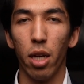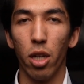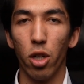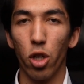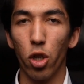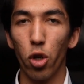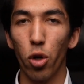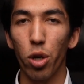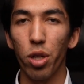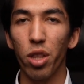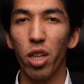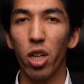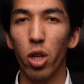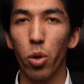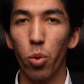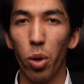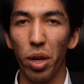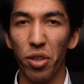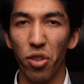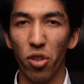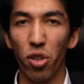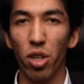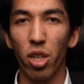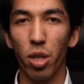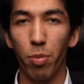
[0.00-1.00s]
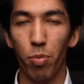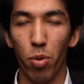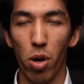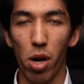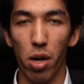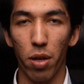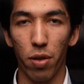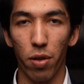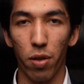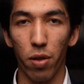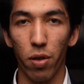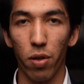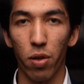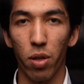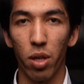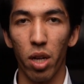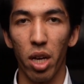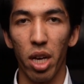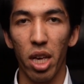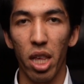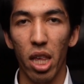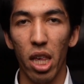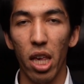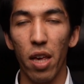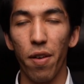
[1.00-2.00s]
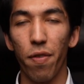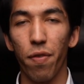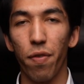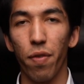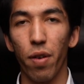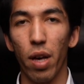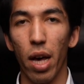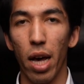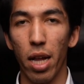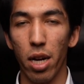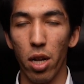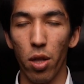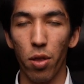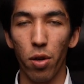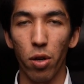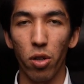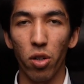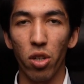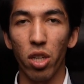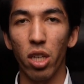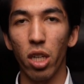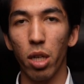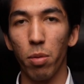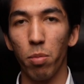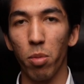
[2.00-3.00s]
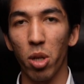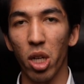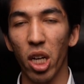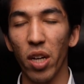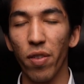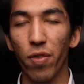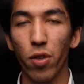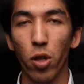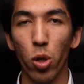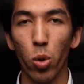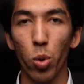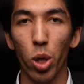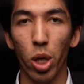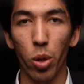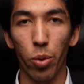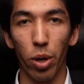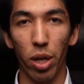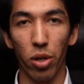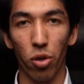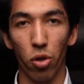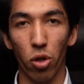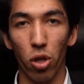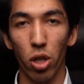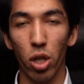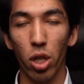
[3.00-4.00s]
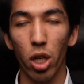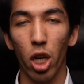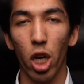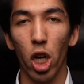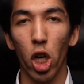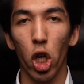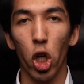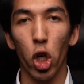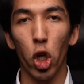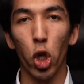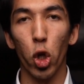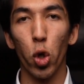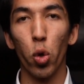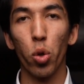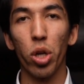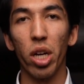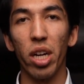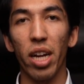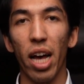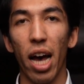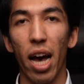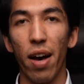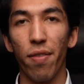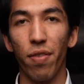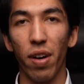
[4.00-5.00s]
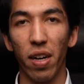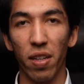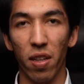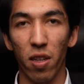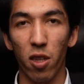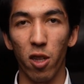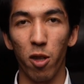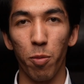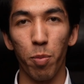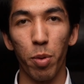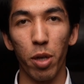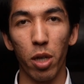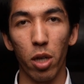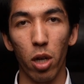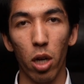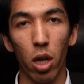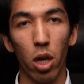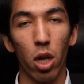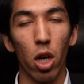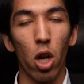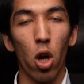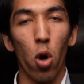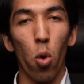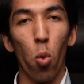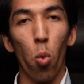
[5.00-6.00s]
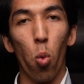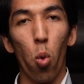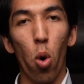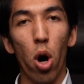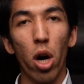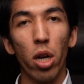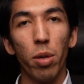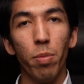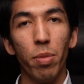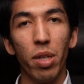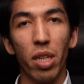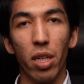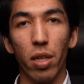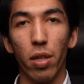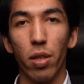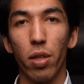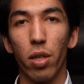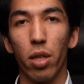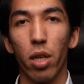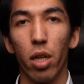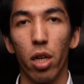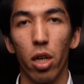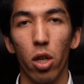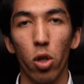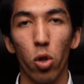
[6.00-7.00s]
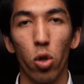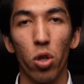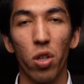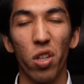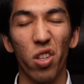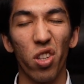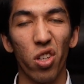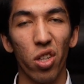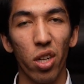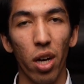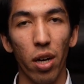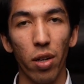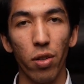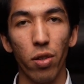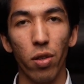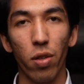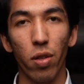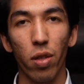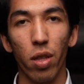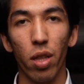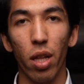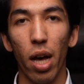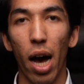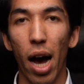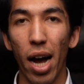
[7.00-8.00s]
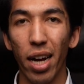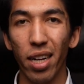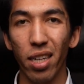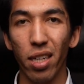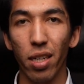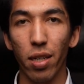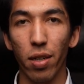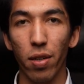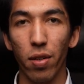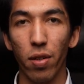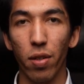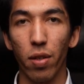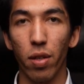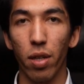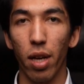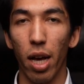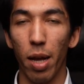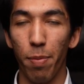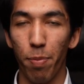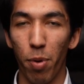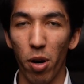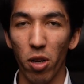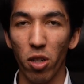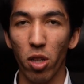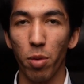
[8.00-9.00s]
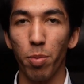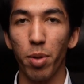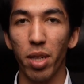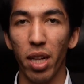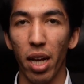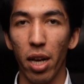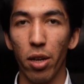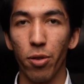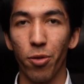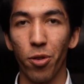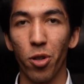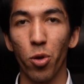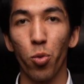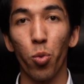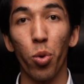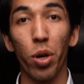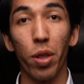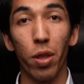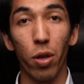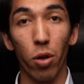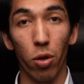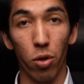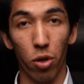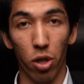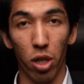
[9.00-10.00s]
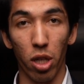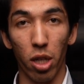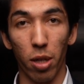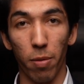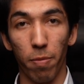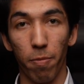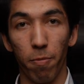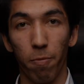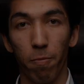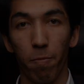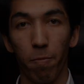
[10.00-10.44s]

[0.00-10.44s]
during the questioning process, if another team gives you a question, you can have, as a speaker, 1 minute to discuss ideas and possible answer with your team.